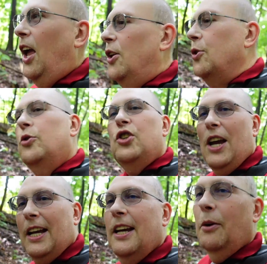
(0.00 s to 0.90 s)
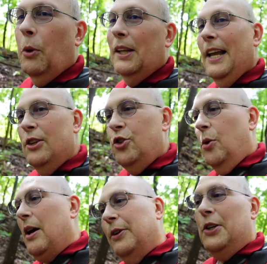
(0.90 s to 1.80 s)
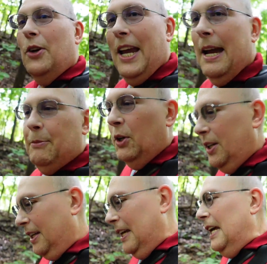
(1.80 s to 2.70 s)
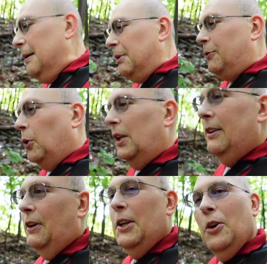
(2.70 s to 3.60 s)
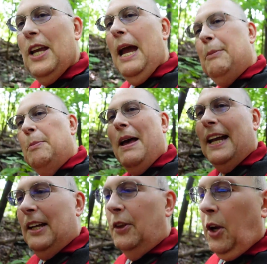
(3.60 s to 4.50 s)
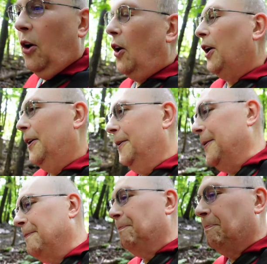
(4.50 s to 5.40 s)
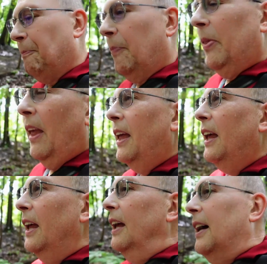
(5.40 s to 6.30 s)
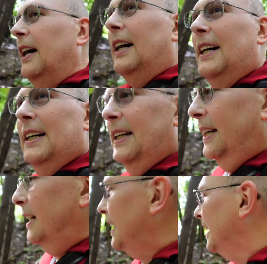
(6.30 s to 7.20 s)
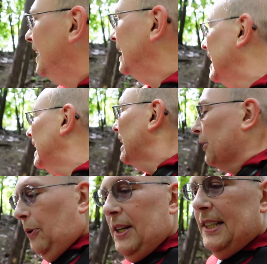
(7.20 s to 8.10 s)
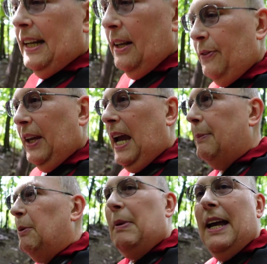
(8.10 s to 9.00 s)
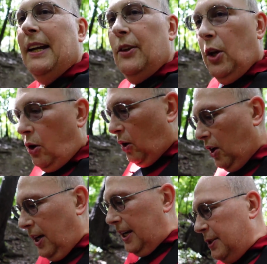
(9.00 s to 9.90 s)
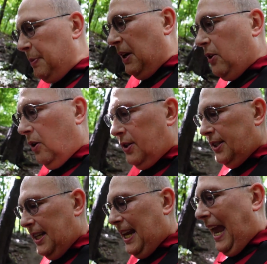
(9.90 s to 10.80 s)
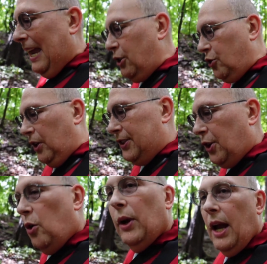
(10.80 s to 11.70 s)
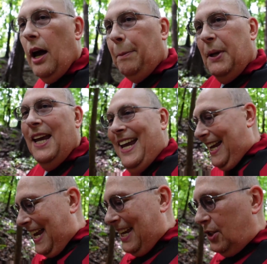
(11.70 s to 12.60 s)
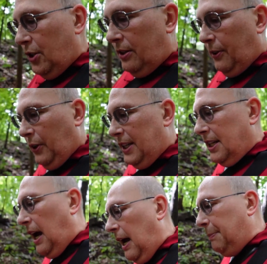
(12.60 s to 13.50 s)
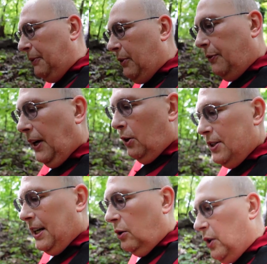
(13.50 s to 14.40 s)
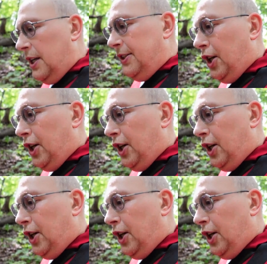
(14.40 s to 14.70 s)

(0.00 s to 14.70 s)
you check what lens you have on your camera before leaving your camera bag in the car. The reason I left the camera bag in the car is because the entrance going up into the very top of the fire tower is